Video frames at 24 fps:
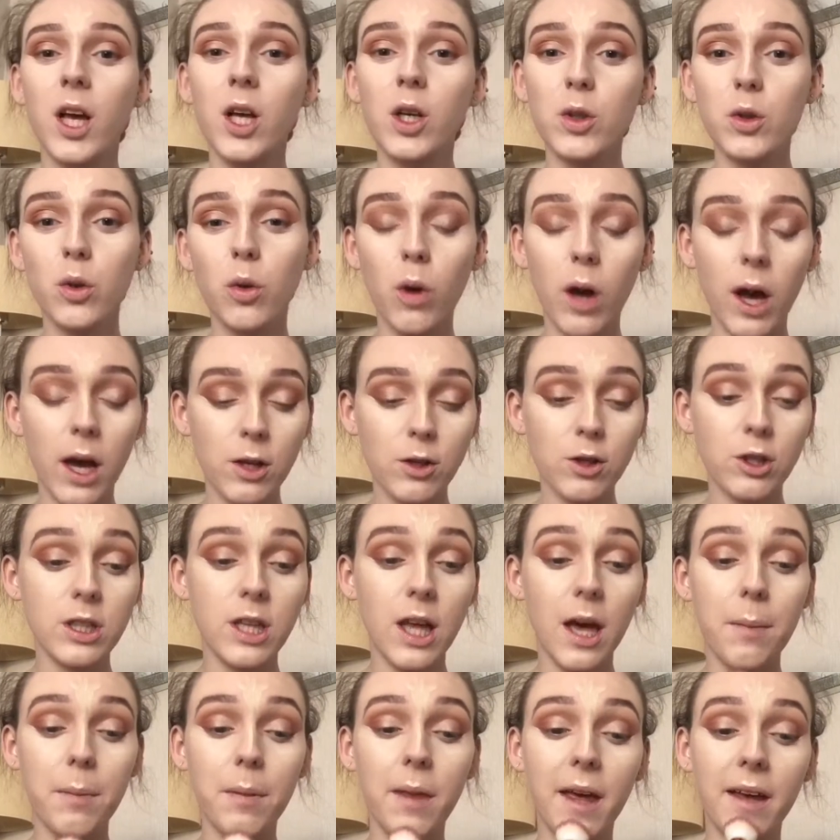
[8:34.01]
So I
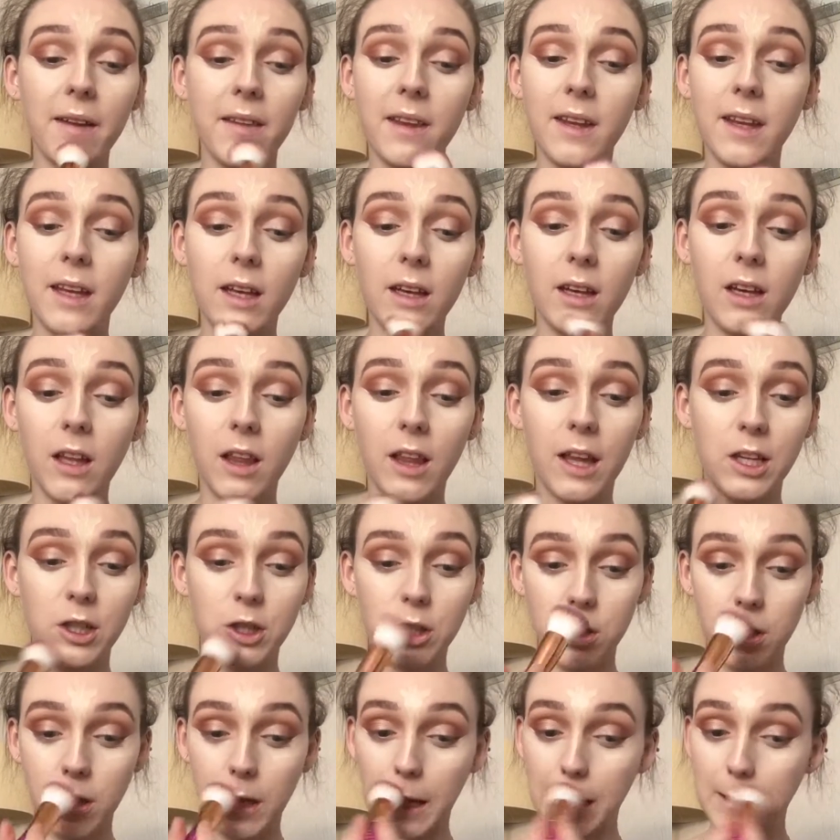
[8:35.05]
just applied the
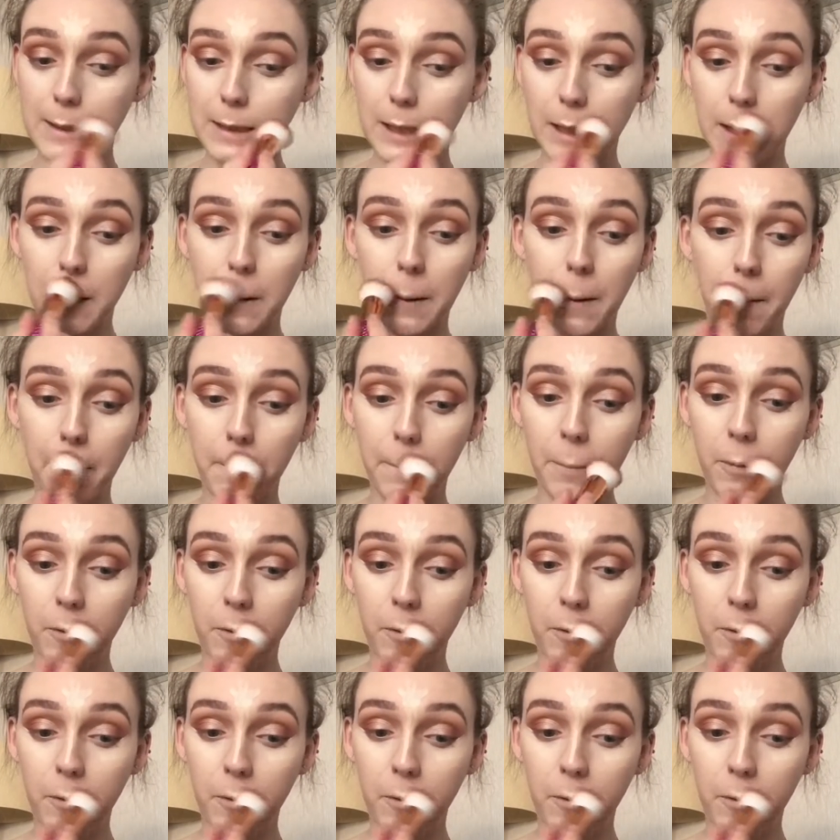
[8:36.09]
Collection Lasting